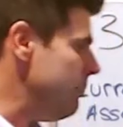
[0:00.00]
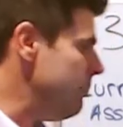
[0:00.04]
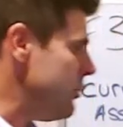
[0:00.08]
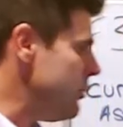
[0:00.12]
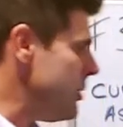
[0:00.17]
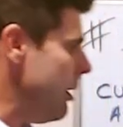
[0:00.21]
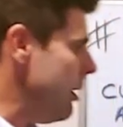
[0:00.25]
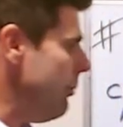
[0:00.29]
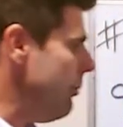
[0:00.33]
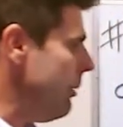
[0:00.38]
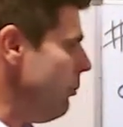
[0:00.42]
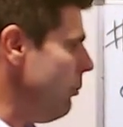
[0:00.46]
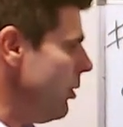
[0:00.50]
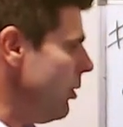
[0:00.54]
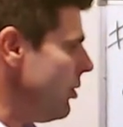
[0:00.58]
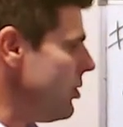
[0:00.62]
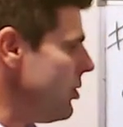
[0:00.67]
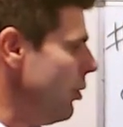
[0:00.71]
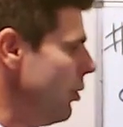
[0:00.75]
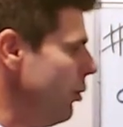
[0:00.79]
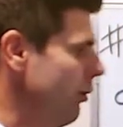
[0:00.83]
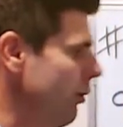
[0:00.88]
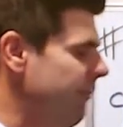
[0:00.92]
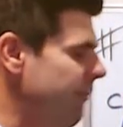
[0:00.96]
So we wanted
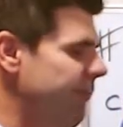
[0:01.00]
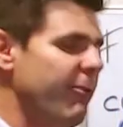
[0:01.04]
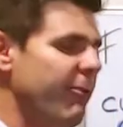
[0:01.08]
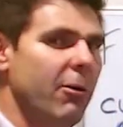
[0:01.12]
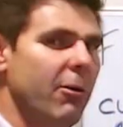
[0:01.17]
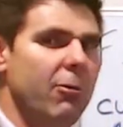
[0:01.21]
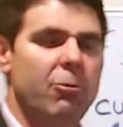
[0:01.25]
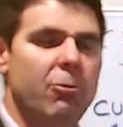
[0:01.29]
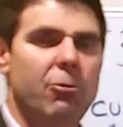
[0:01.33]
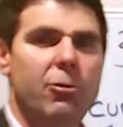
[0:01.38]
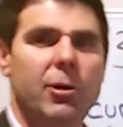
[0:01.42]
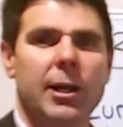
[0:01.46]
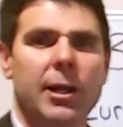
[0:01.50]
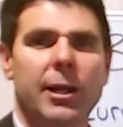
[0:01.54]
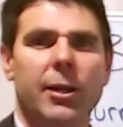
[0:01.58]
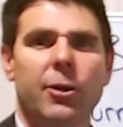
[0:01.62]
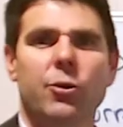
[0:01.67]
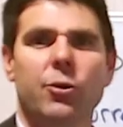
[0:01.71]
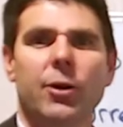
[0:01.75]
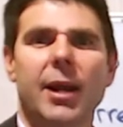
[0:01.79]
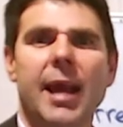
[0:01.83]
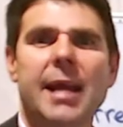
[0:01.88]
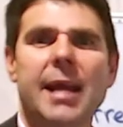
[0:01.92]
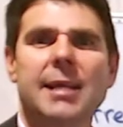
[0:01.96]
to look for a really
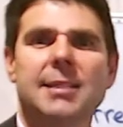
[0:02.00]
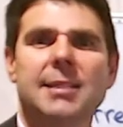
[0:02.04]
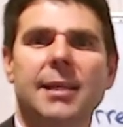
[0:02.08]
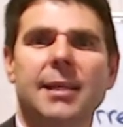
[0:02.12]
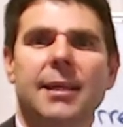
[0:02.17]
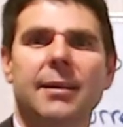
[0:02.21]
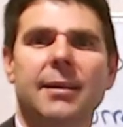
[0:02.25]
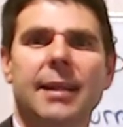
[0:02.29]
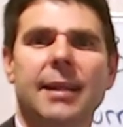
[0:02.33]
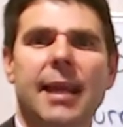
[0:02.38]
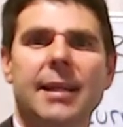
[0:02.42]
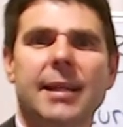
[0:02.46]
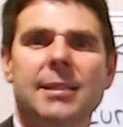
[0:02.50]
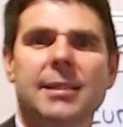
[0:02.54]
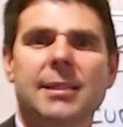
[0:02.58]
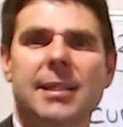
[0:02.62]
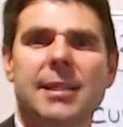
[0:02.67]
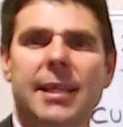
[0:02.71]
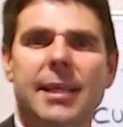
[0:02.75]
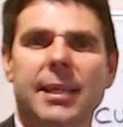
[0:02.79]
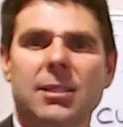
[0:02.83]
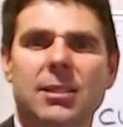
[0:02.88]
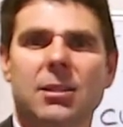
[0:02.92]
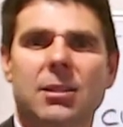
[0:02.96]
good asset that
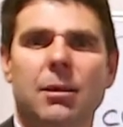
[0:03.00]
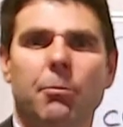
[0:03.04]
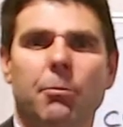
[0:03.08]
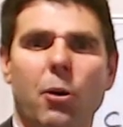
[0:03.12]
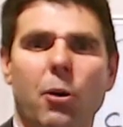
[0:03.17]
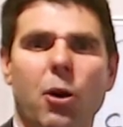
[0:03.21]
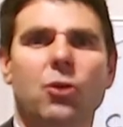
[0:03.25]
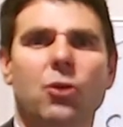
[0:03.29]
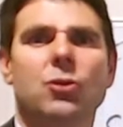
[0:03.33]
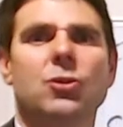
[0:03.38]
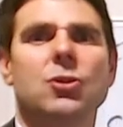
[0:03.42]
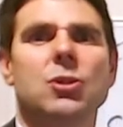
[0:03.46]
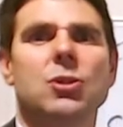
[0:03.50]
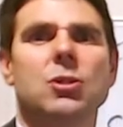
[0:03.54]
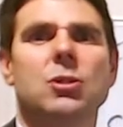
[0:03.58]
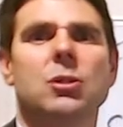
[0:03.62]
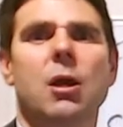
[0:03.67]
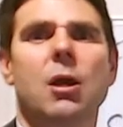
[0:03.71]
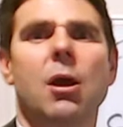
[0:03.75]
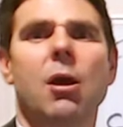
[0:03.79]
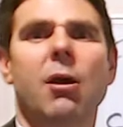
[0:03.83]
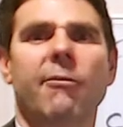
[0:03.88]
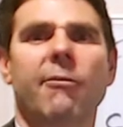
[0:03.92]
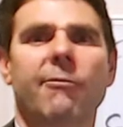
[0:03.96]
ticks the
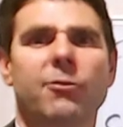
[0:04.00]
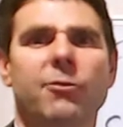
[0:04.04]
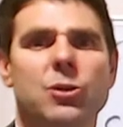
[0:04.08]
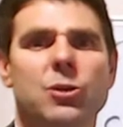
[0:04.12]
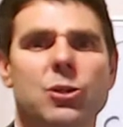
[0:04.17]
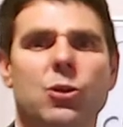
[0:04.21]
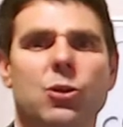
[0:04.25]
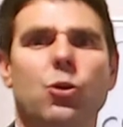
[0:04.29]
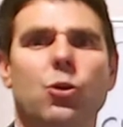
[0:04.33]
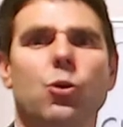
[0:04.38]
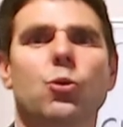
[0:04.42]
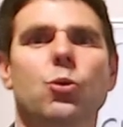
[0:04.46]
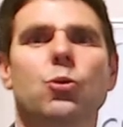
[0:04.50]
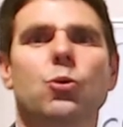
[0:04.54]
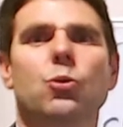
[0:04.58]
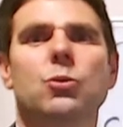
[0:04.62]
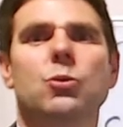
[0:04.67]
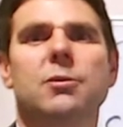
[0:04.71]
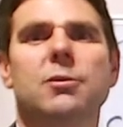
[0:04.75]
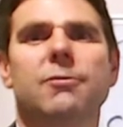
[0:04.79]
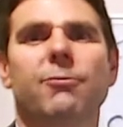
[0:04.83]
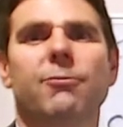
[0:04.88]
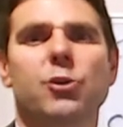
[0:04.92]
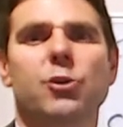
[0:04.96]
boxes for
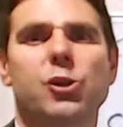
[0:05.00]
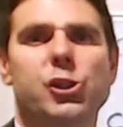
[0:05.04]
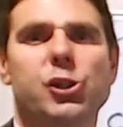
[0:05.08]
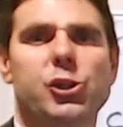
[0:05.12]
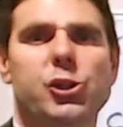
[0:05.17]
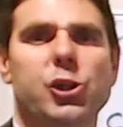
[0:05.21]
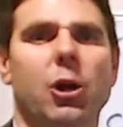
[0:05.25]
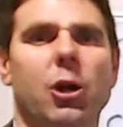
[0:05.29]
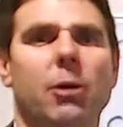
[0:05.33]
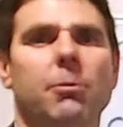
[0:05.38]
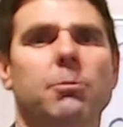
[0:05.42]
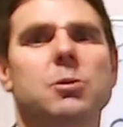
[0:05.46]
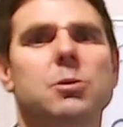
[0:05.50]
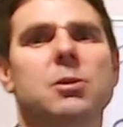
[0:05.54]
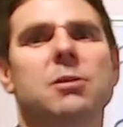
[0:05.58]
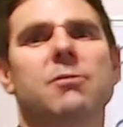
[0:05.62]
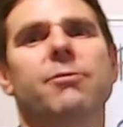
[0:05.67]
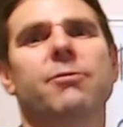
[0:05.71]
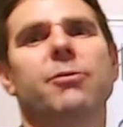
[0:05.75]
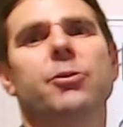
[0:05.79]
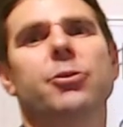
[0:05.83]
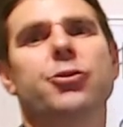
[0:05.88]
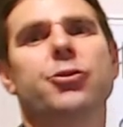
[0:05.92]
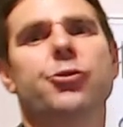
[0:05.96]
schools, for shops,
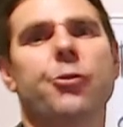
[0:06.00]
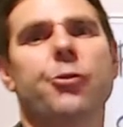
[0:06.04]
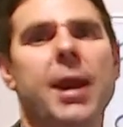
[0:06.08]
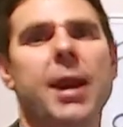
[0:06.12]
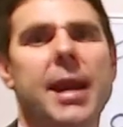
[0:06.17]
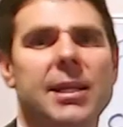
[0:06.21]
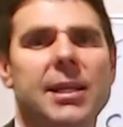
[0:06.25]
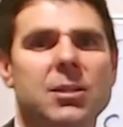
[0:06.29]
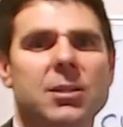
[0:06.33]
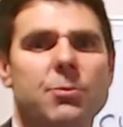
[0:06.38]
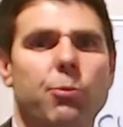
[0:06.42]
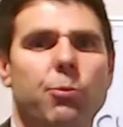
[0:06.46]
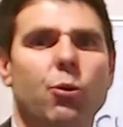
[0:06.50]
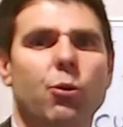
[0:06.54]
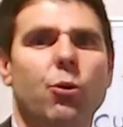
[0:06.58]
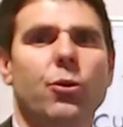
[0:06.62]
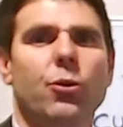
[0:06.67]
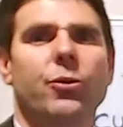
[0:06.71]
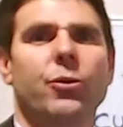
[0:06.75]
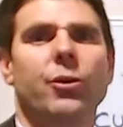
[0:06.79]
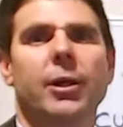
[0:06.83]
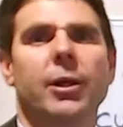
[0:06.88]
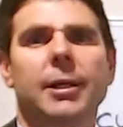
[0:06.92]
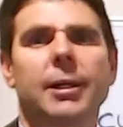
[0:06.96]
for
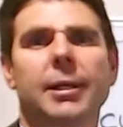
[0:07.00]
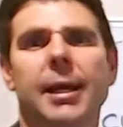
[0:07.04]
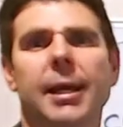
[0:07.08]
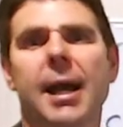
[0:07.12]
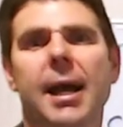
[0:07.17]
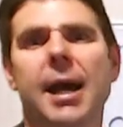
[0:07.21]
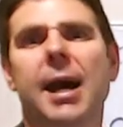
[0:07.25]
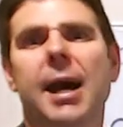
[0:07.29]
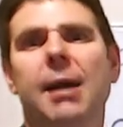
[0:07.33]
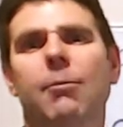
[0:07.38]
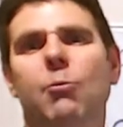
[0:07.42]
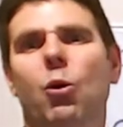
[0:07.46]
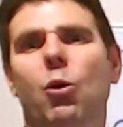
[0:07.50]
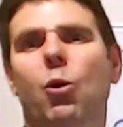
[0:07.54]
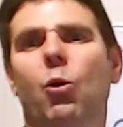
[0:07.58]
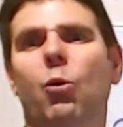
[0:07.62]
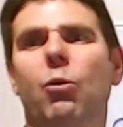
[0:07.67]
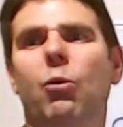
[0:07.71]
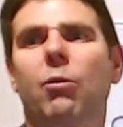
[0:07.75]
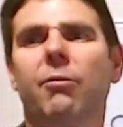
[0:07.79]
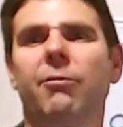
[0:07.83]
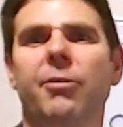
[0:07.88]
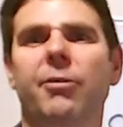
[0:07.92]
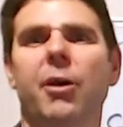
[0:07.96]
transport,
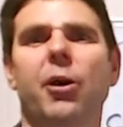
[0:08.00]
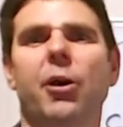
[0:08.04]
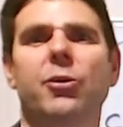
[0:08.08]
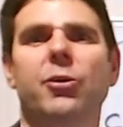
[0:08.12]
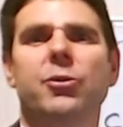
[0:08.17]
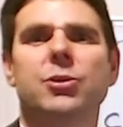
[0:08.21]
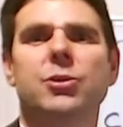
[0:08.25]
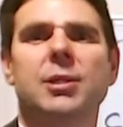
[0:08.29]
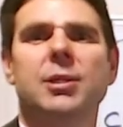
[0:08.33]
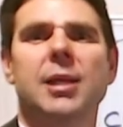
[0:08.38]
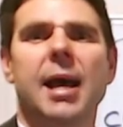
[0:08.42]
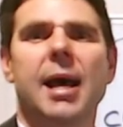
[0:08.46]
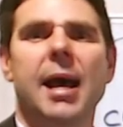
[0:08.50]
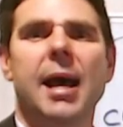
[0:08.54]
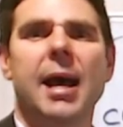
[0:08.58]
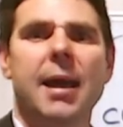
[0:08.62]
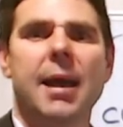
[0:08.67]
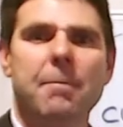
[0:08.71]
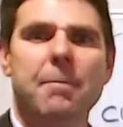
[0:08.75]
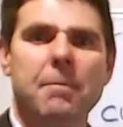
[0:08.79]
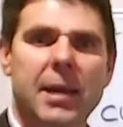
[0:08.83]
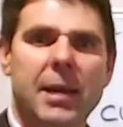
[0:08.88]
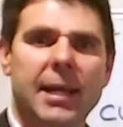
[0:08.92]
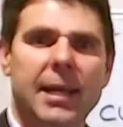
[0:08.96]
all of those
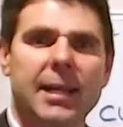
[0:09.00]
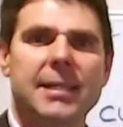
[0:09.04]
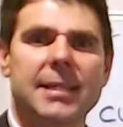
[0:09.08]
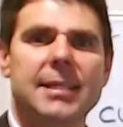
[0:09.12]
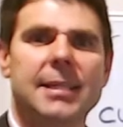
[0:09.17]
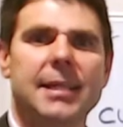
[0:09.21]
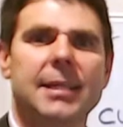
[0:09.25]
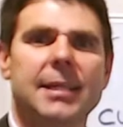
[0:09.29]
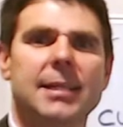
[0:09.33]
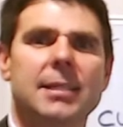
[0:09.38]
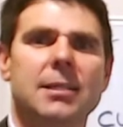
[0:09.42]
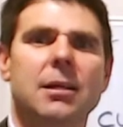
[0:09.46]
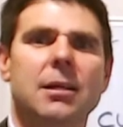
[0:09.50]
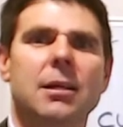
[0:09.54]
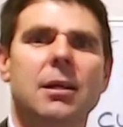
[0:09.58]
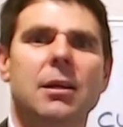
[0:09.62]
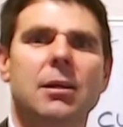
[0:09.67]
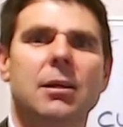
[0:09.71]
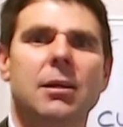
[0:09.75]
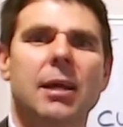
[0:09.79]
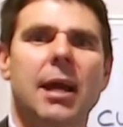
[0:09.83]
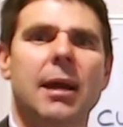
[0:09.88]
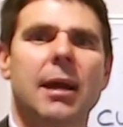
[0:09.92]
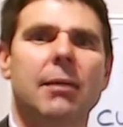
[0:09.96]
amenities,
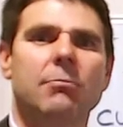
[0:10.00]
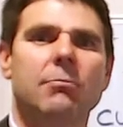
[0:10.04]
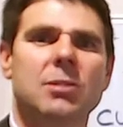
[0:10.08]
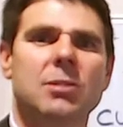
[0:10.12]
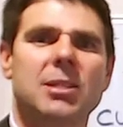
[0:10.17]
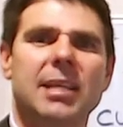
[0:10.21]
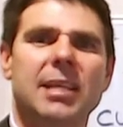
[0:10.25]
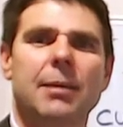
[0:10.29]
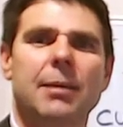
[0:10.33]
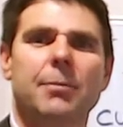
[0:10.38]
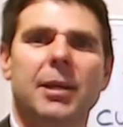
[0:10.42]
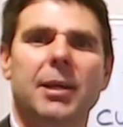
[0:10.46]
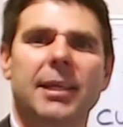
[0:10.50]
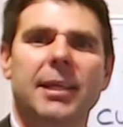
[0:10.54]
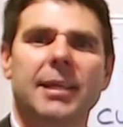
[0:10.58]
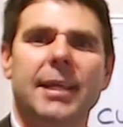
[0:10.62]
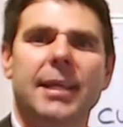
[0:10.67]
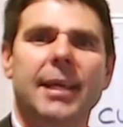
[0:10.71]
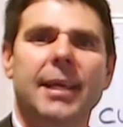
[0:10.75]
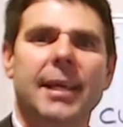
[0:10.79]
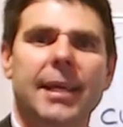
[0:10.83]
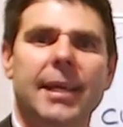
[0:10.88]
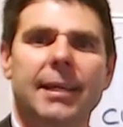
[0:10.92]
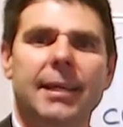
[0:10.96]

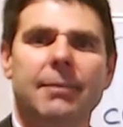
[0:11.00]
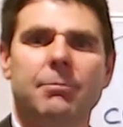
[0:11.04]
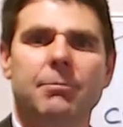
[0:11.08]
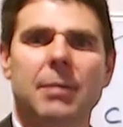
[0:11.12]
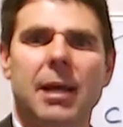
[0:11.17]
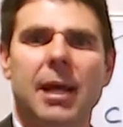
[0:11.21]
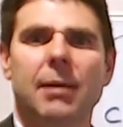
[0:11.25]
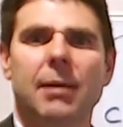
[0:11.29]
CBD,